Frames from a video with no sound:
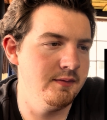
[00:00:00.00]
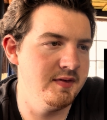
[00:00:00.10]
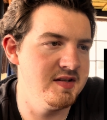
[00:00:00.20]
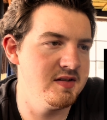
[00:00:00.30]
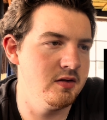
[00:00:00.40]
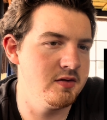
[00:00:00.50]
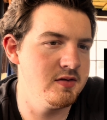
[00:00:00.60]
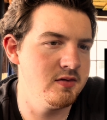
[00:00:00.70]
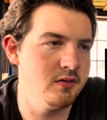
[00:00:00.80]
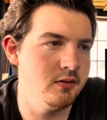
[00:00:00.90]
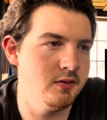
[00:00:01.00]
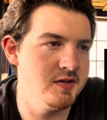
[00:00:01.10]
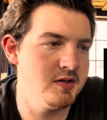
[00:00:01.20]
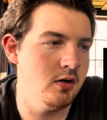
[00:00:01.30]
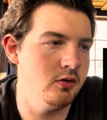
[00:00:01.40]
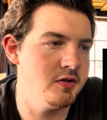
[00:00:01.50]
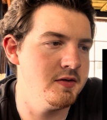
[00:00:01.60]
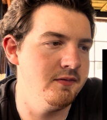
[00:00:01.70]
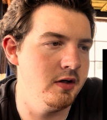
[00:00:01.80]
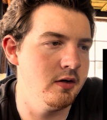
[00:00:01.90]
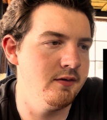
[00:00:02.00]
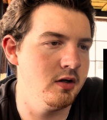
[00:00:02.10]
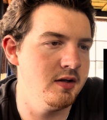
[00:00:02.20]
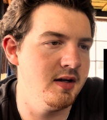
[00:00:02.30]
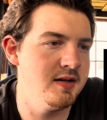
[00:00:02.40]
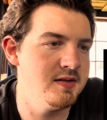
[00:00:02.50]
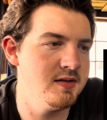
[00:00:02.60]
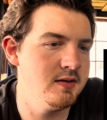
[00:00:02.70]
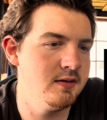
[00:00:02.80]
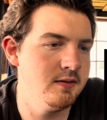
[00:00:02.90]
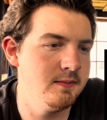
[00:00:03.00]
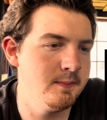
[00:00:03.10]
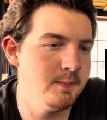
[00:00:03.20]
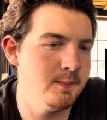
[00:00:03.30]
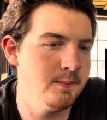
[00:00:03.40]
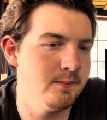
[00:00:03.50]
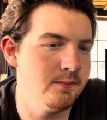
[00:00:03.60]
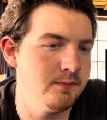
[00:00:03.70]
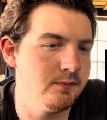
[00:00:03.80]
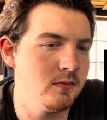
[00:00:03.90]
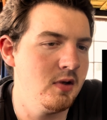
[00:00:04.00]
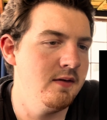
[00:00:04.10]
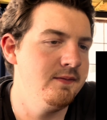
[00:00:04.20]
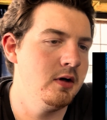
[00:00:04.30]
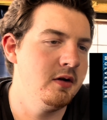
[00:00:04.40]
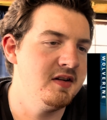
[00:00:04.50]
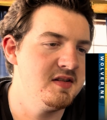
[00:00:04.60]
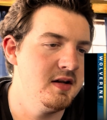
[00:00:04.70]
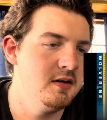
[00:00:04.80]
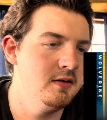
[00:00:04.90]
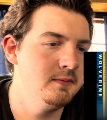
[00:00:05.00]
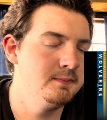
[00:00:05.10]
This all looks very, very nice. Very excited.